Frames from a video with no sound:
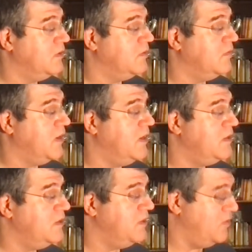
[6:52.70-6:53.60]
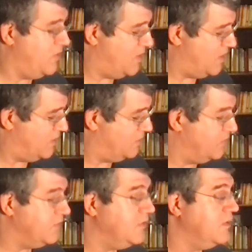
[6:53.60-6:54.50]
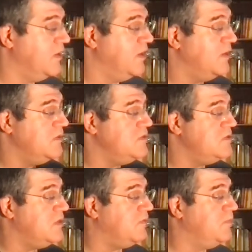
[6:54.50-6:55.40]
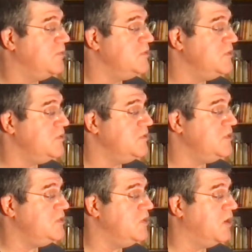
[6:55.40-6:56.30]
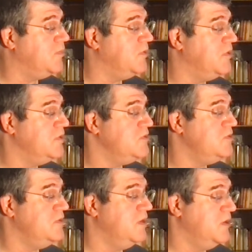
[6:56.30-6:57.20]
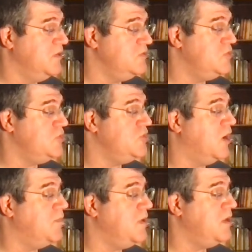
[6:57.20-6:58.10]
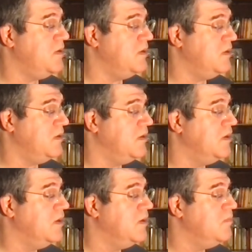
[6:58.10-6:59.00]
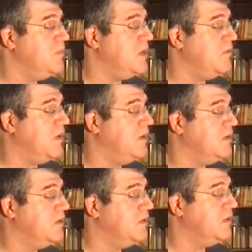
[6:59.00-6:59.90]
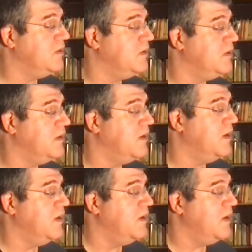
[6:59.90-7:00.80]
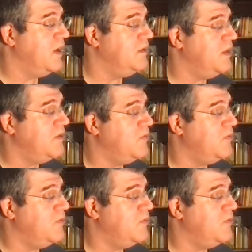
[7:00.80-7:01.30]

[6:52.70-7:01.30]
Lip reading: Right? Then you have, this is 7th position, D sharp, G sharp, B, right? And then you